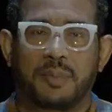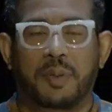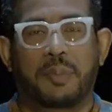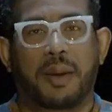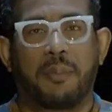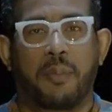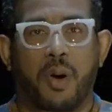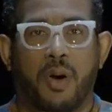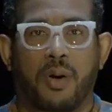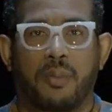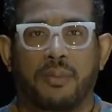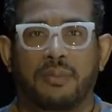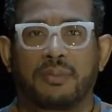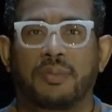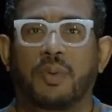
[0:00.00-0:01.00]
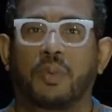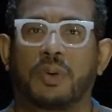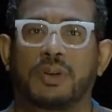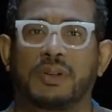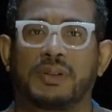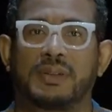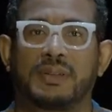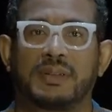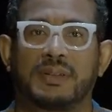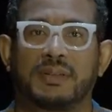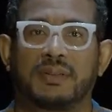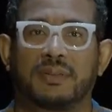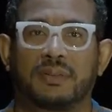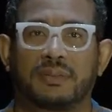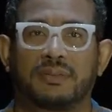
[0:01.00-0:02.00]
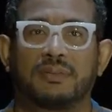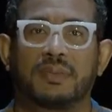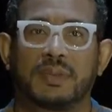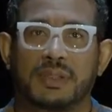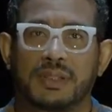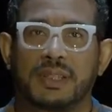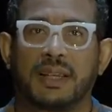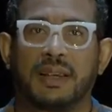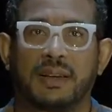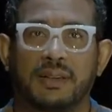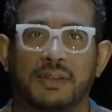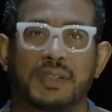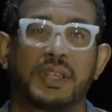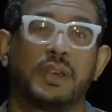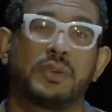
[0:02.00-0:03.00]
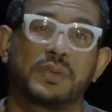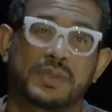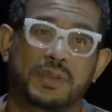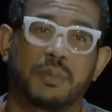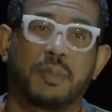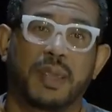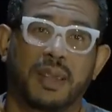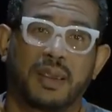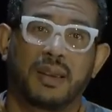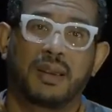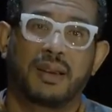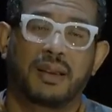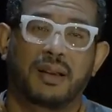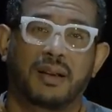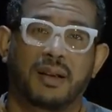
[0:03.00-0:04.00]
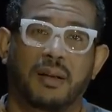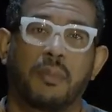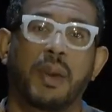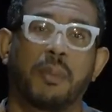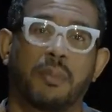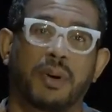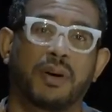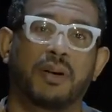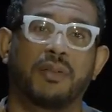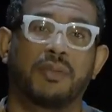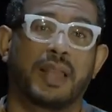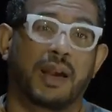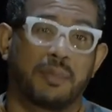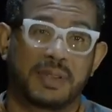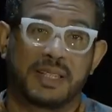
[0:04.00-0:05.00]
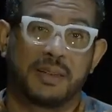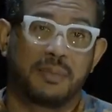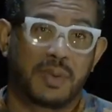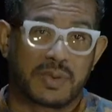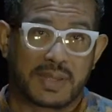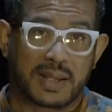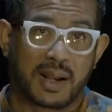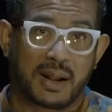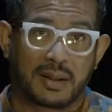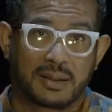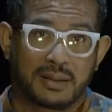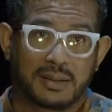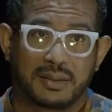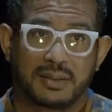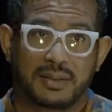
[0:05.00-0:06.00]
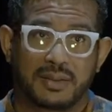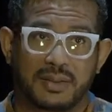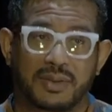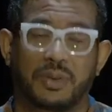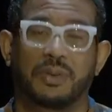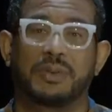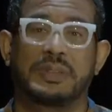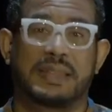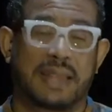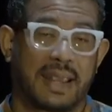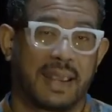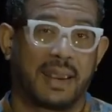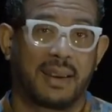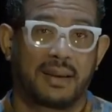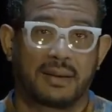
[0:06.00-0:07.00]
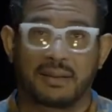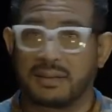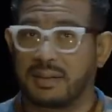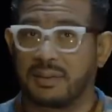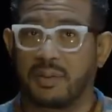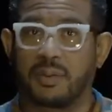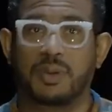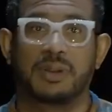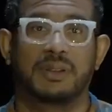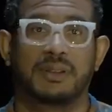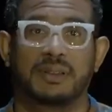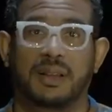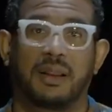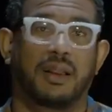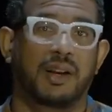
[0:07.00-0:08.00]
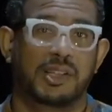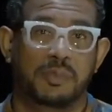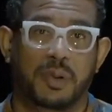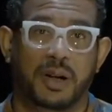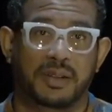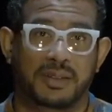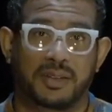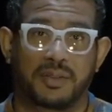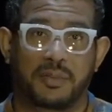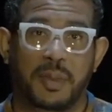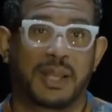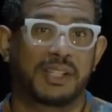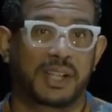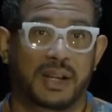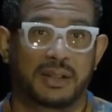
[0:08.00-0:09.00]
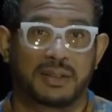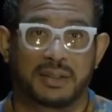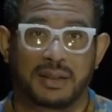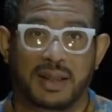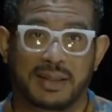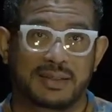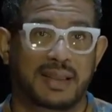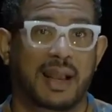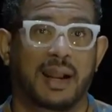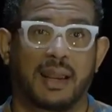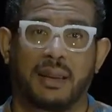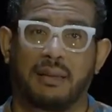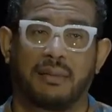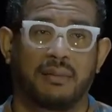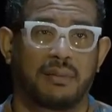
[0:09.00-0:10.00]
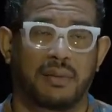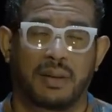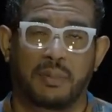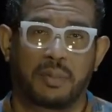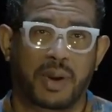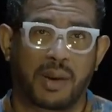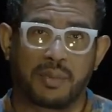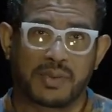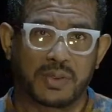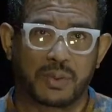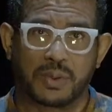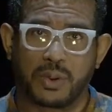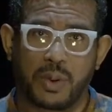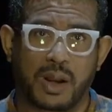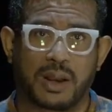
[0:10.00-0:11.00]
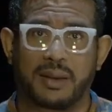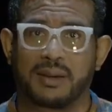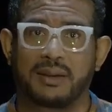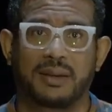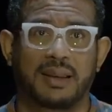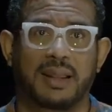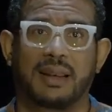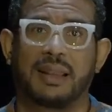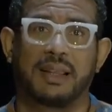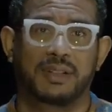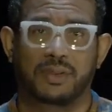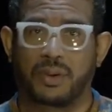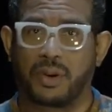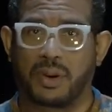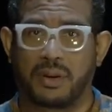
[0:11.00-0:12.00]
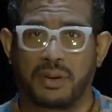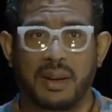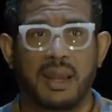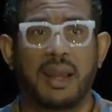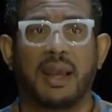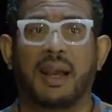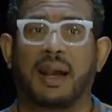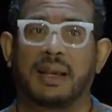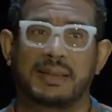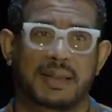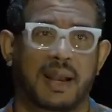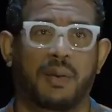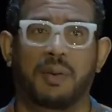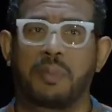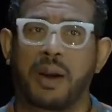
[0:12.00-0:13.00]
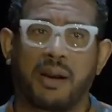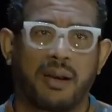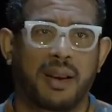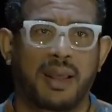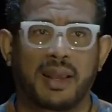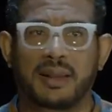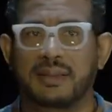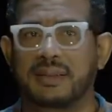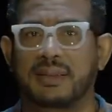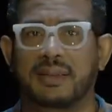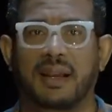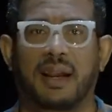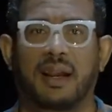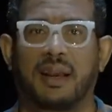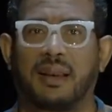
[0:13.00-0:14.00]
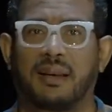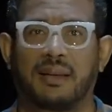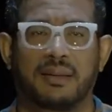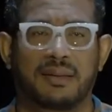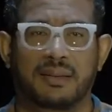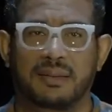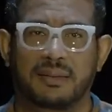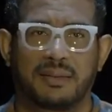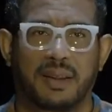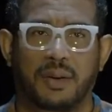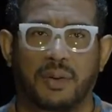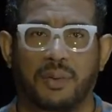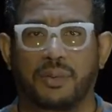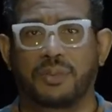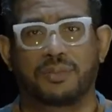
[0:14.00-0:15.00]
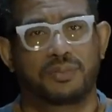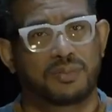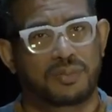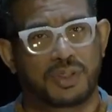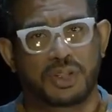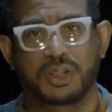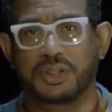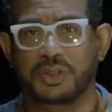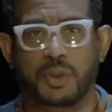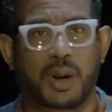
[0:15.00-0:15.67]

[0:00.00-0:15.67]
But my mom was, she used to be a member of La Petite Musicale. So singing was a large part of my childhood. I sang in primary school choir, and then later on, I sang with marionettes and, you know, church